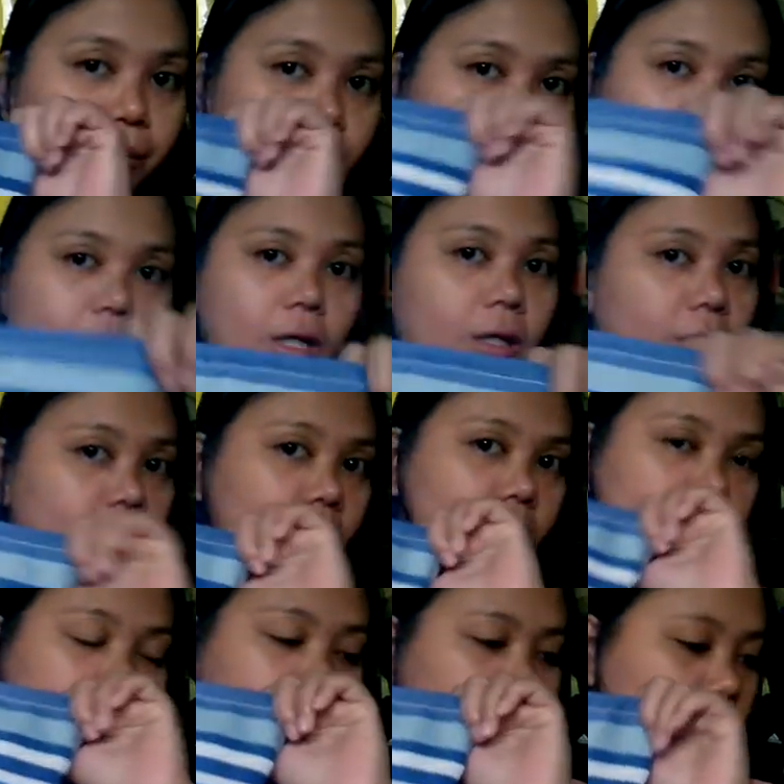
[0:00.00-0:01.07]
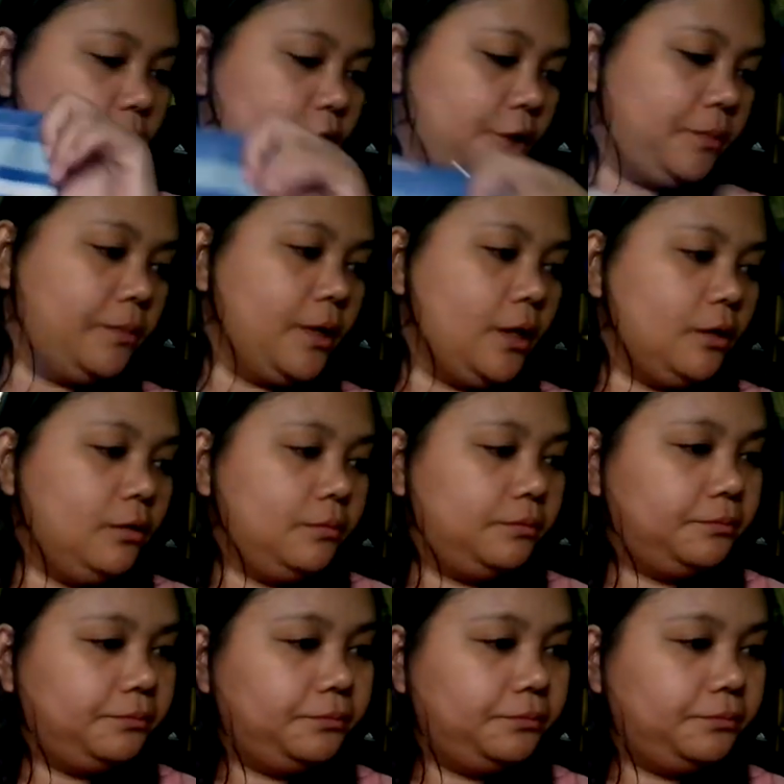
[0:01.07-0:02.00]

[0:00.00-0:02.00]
Put that in this project bag.